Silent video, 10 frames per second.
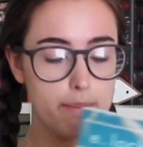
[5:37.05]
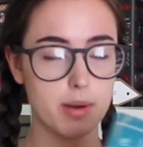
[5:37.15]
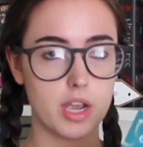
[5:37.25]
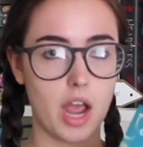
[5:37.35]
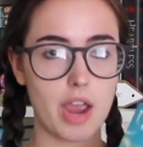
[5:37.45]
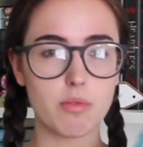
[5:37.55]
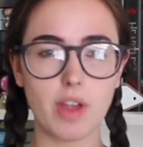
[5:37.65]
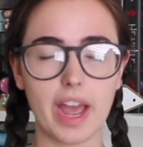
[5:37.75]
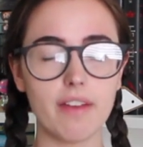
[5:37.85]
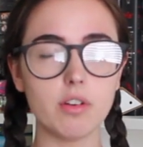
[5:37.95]
But I
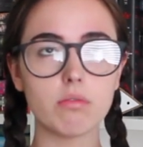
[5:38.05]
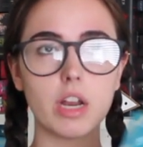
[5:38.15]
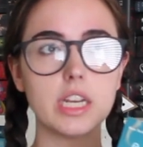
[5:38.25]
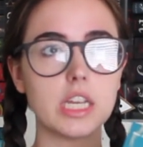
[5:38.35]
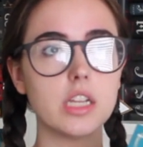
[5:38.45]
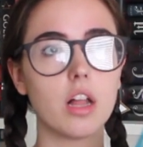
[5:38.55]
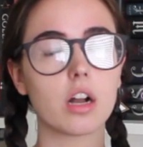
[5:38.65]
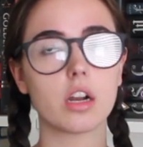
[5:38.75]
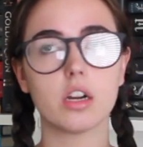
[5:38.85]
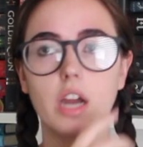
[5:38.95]
haven't read E.
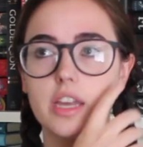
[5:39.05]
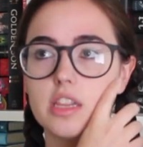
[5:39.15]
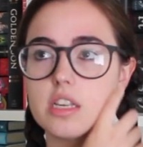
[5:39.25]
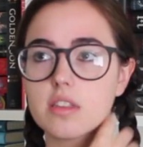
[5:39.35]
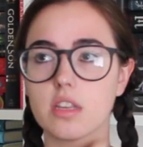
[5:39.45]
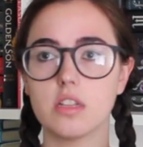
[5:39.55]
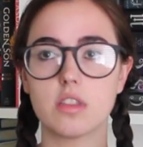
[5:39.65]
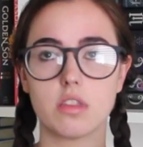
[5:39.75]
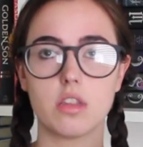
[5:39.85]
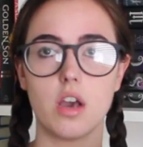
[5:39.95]
Lockhart, I think,
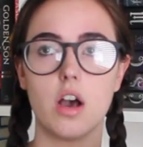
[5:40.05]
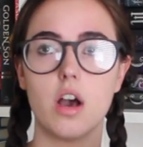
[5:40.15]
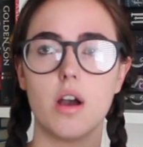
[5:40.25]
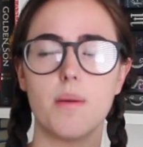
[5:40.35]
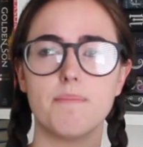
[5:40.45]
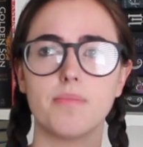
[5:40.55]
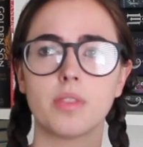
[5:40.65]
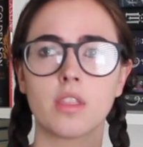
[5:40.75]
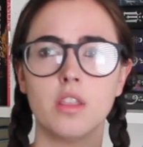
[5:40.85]
since um,